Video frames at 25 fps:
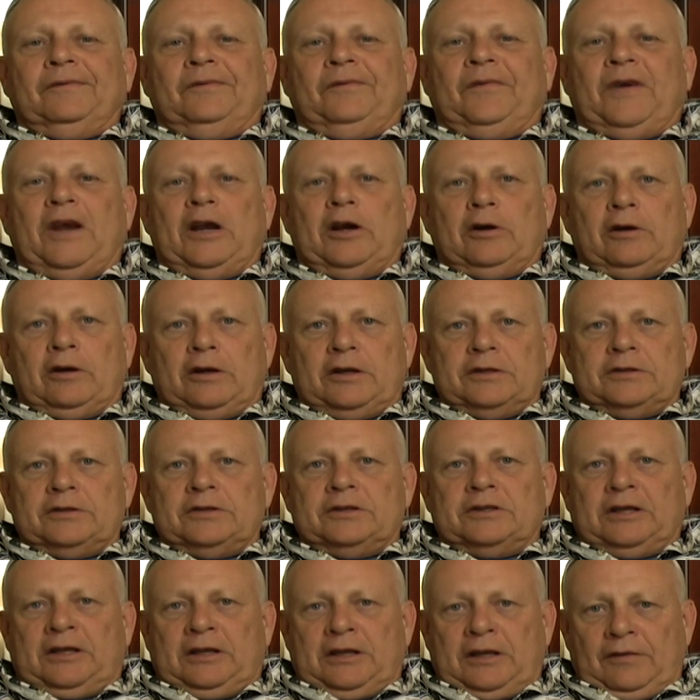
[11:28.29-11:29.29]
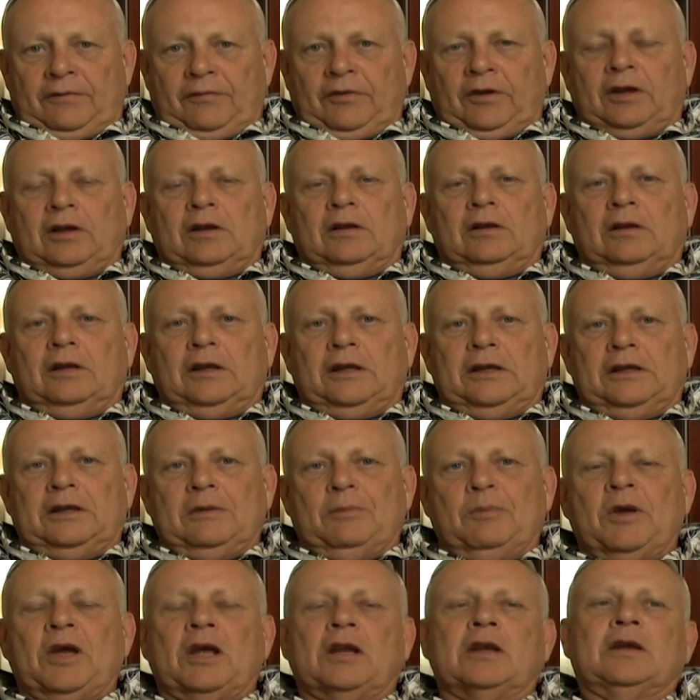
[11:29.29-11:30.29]
varies significantly
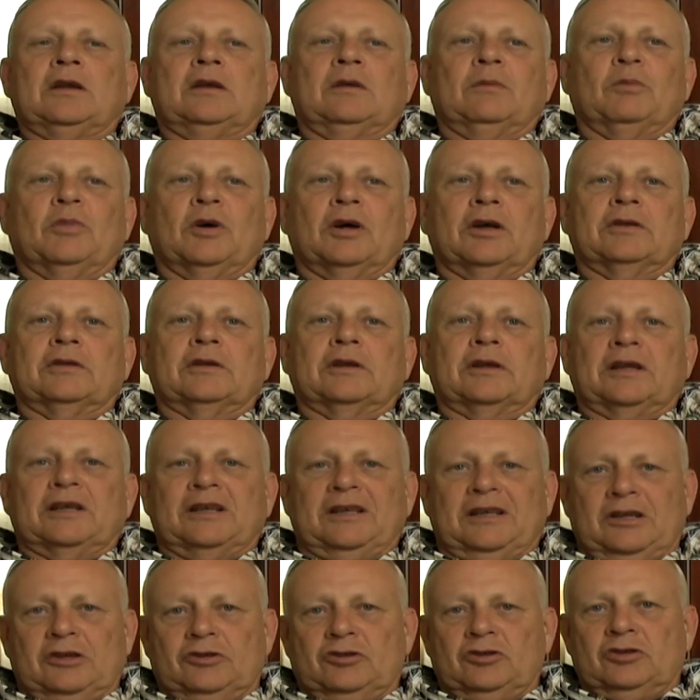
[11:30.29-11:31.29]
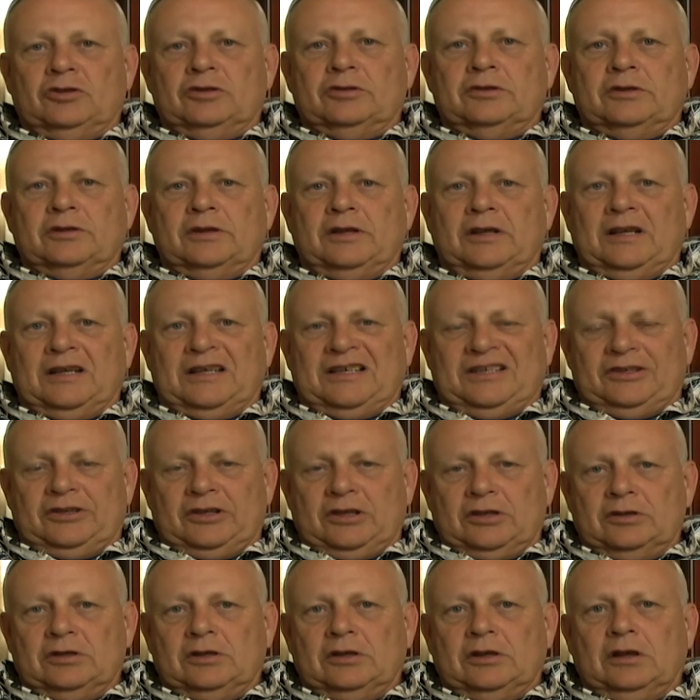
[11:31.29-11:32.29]
depending upon the conditions that
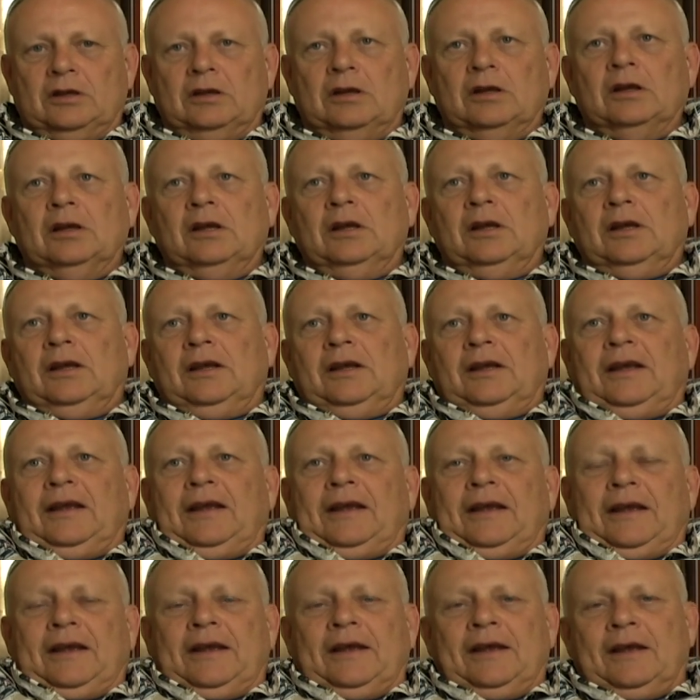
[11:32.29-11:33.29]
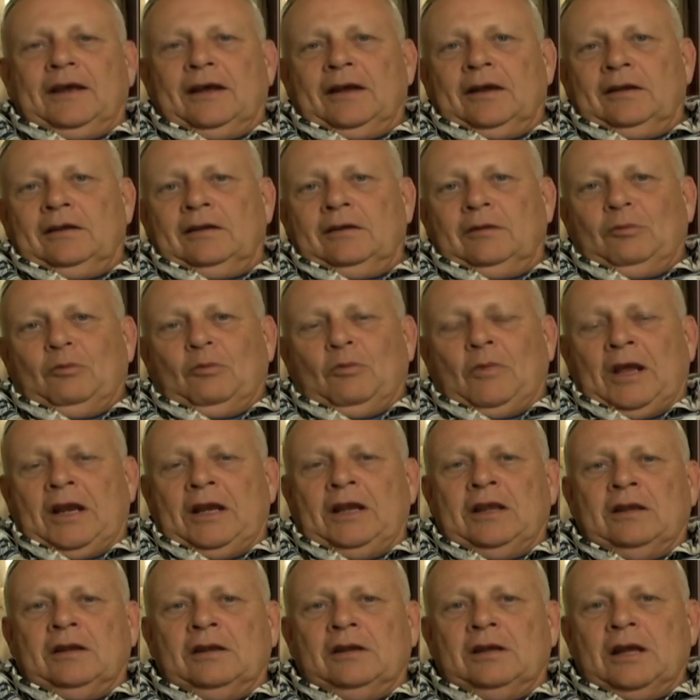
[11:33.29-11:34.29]
existed. And
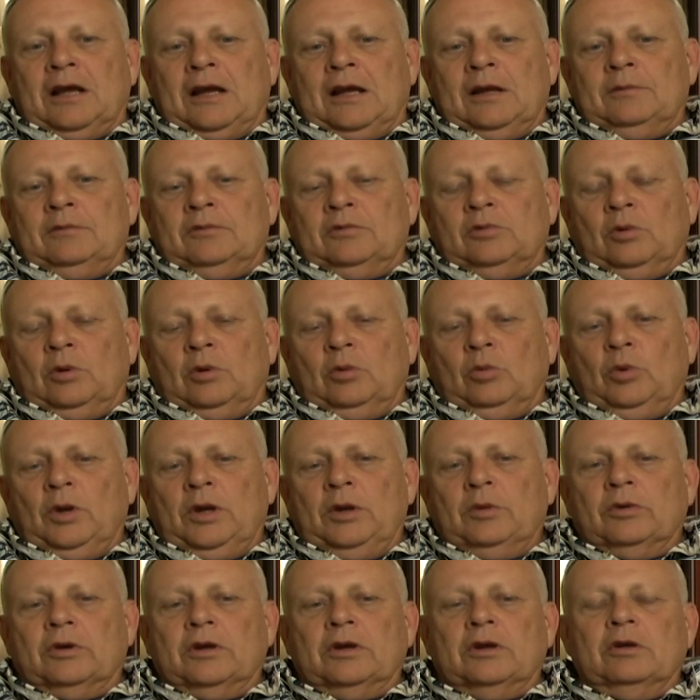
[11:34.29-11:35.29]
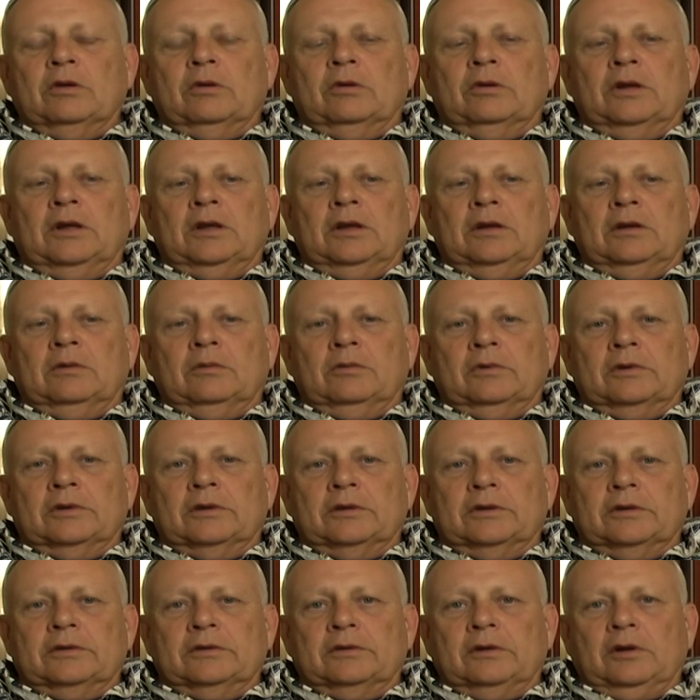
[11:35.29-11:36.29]
many of the times what we were doing
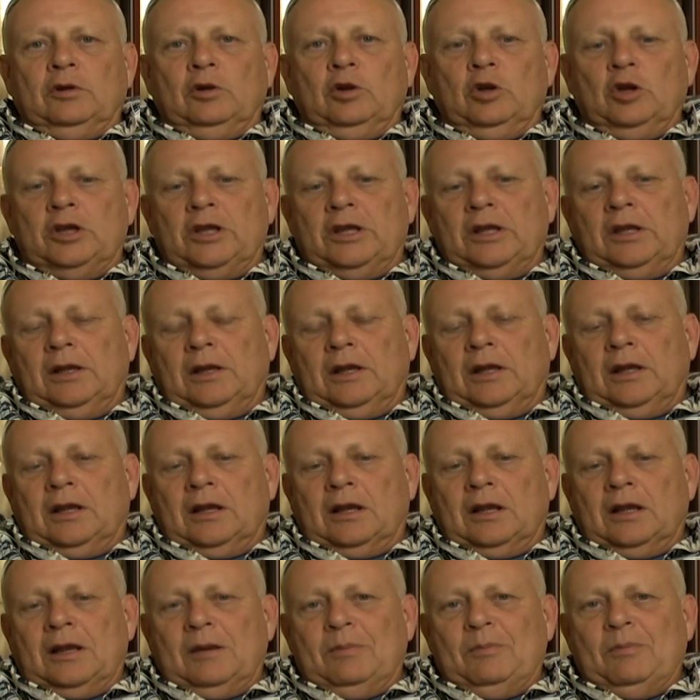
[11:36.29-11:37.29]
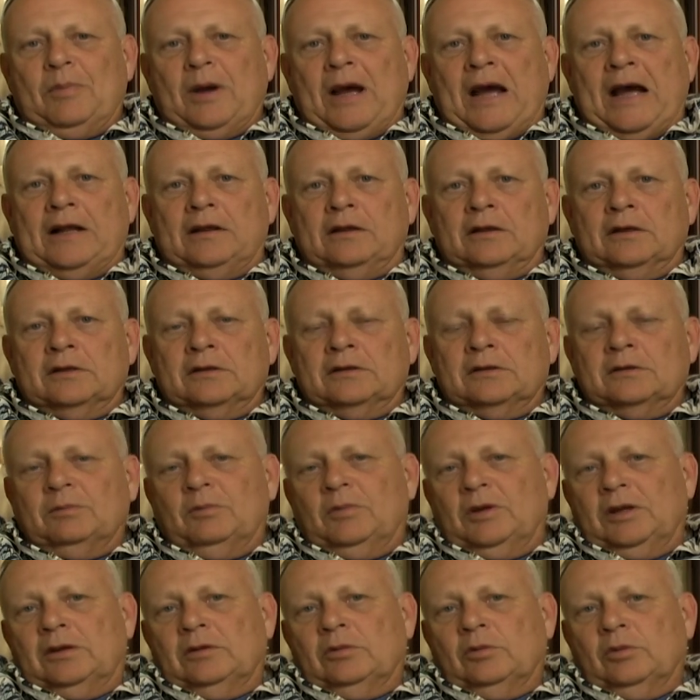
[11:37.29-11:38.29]
was looking at a balance
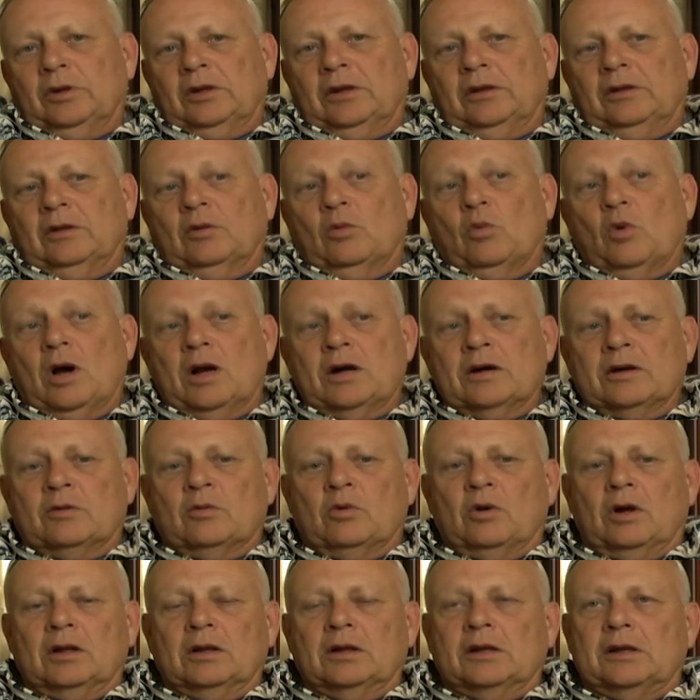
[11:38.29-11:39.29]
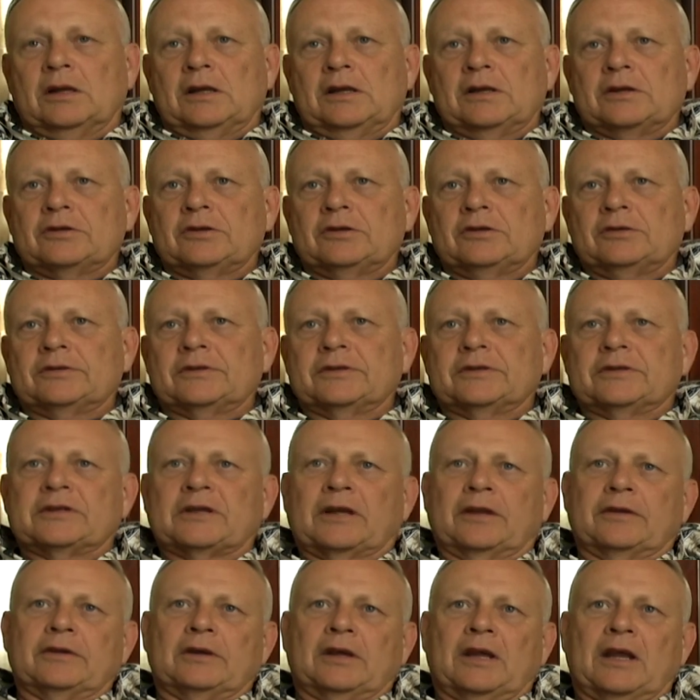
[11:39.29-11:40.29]
between the water quality issues in
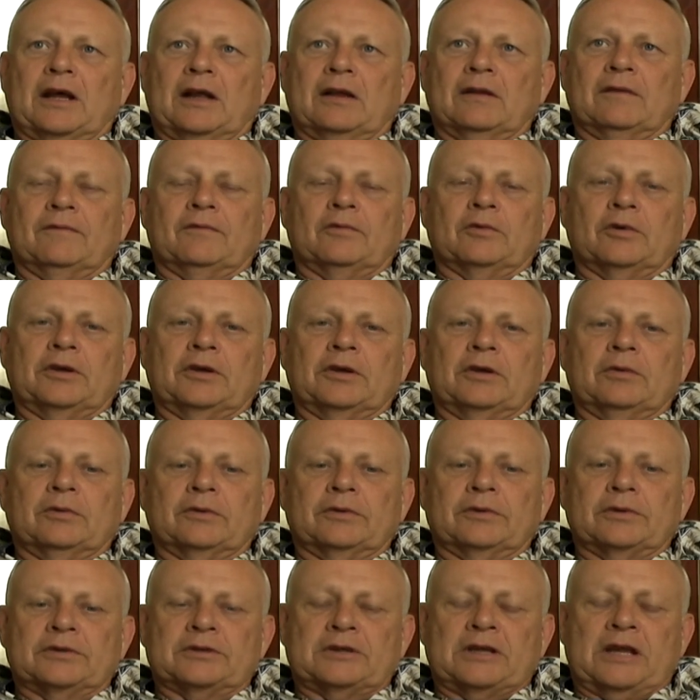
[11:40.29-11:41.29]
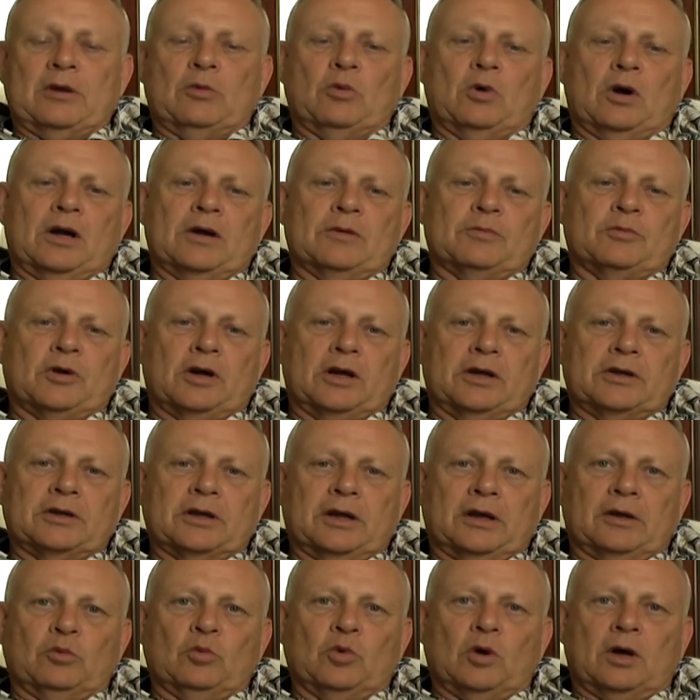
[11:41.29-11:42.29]
Southern California with the State Water
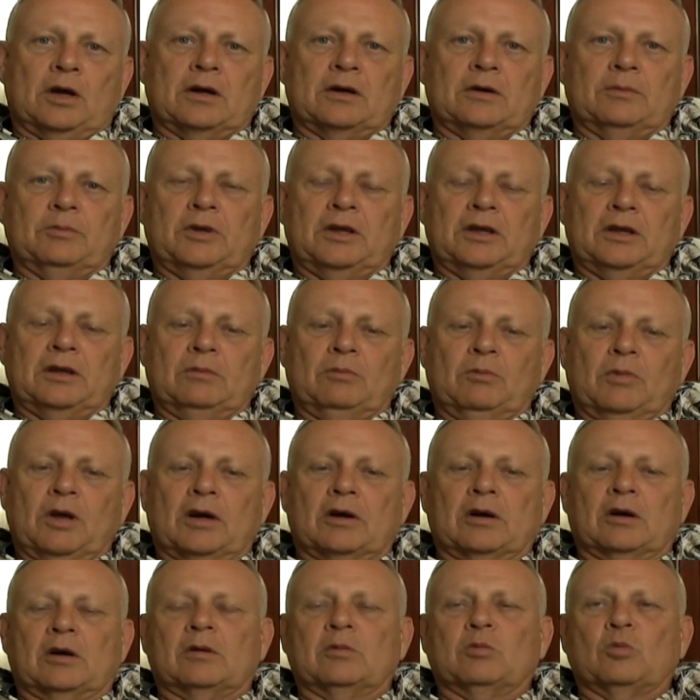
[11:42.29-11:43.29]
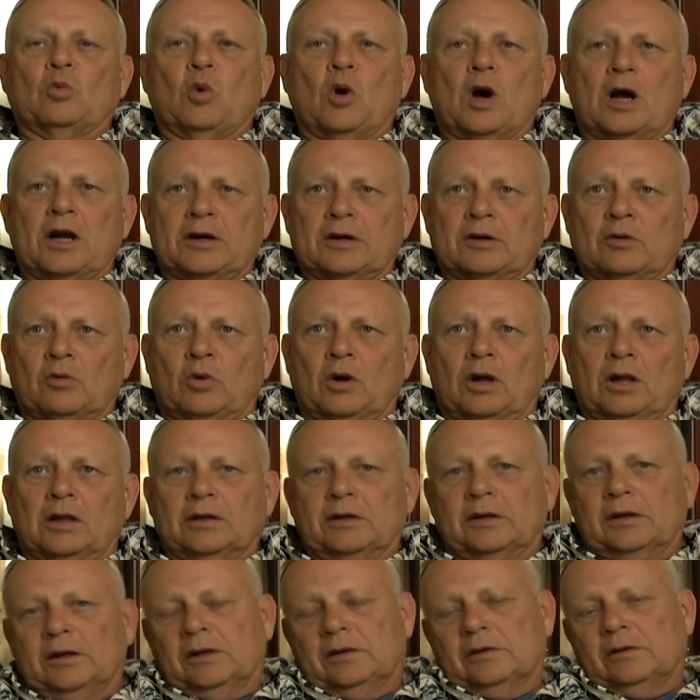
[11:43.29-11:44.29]
Project water being better water
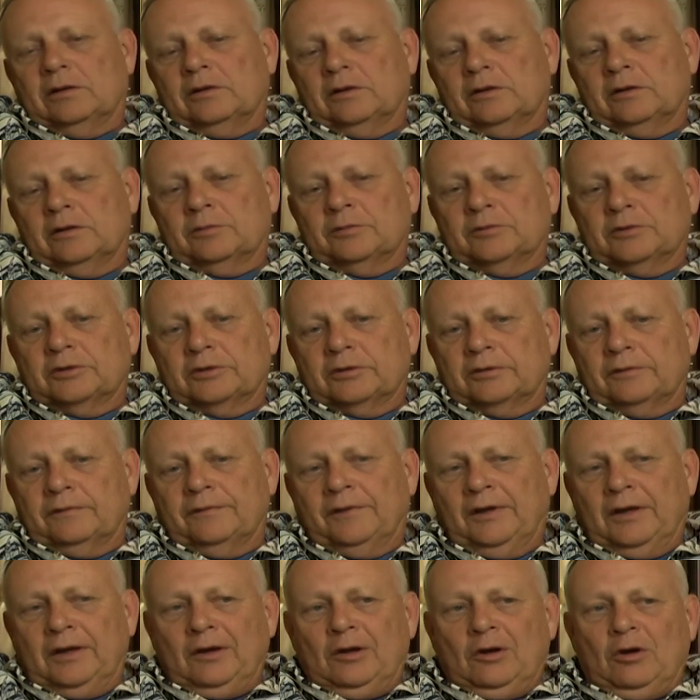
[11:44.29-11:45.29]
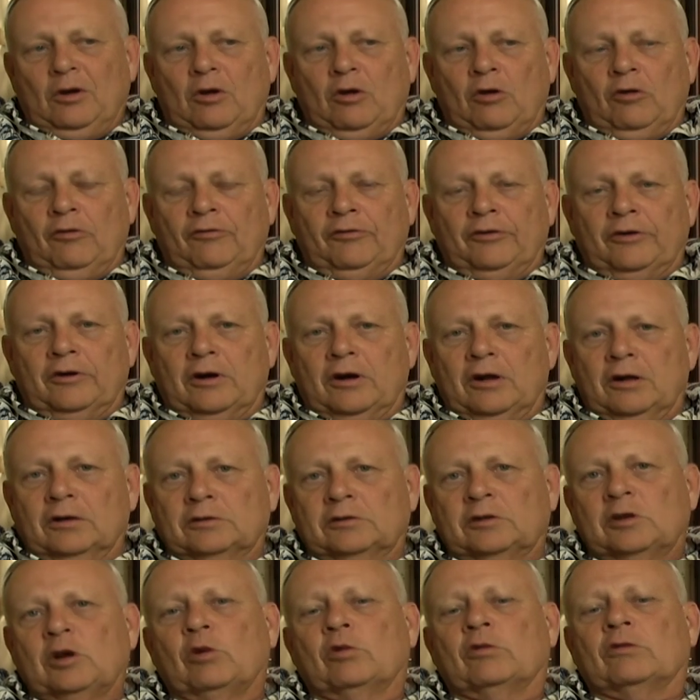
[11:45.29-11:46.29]
quality in terms of overall
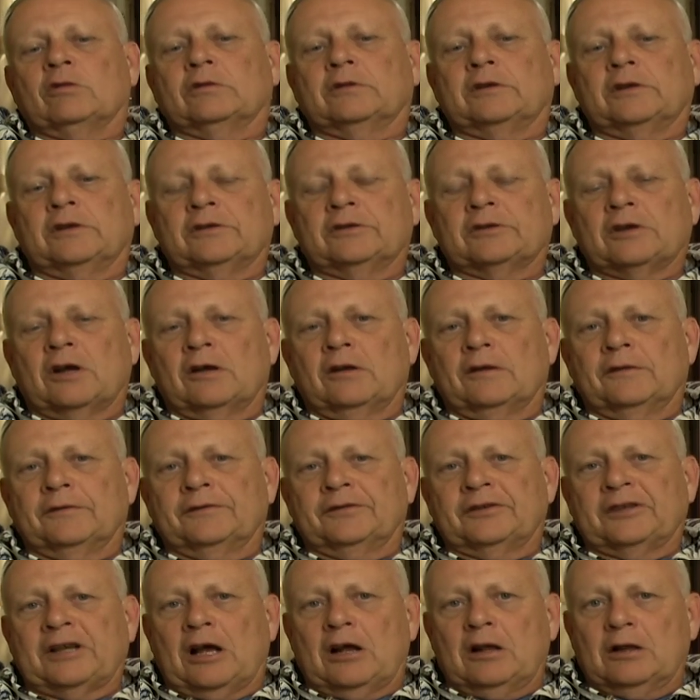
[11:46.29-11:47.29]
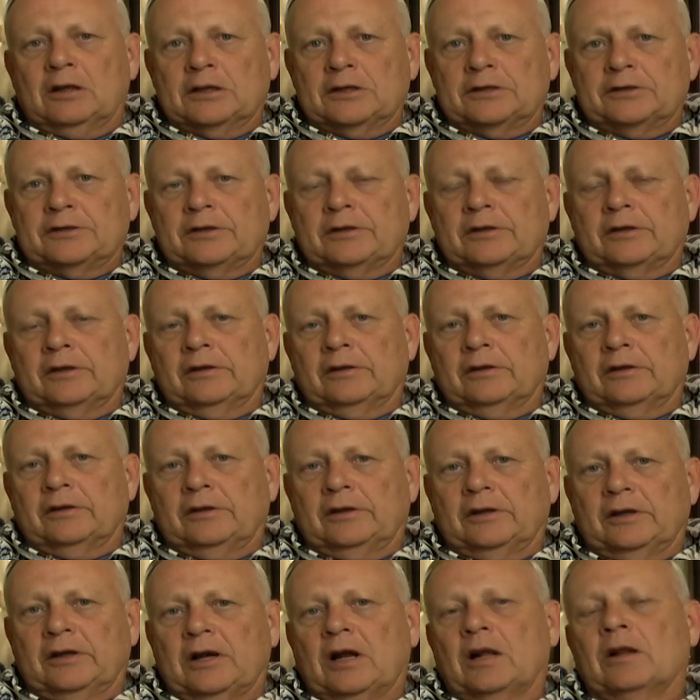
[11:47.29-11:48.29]
total dissolved solids than
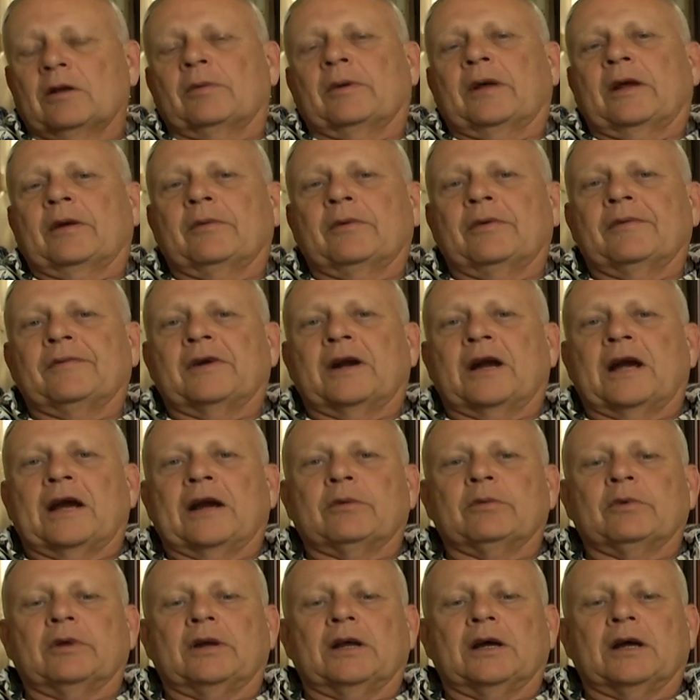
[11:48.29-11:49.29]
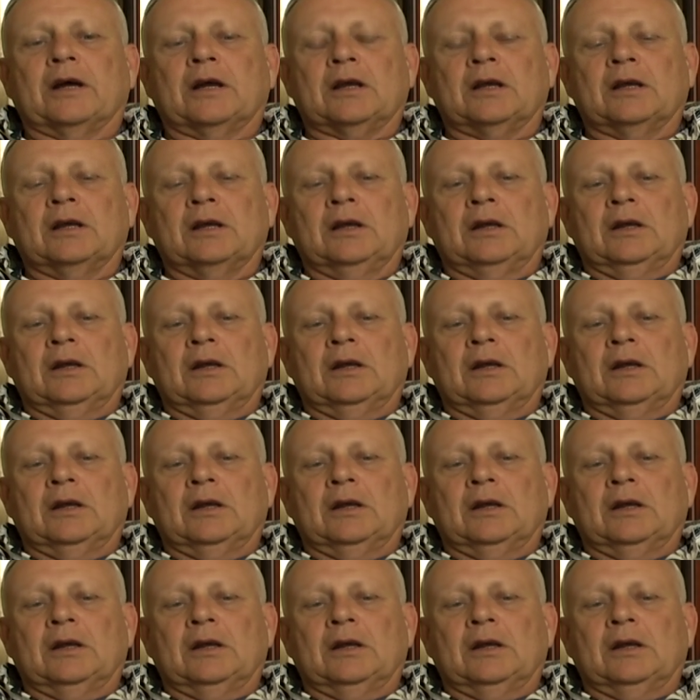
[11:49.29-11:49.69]
the Colorado River Aqueduct.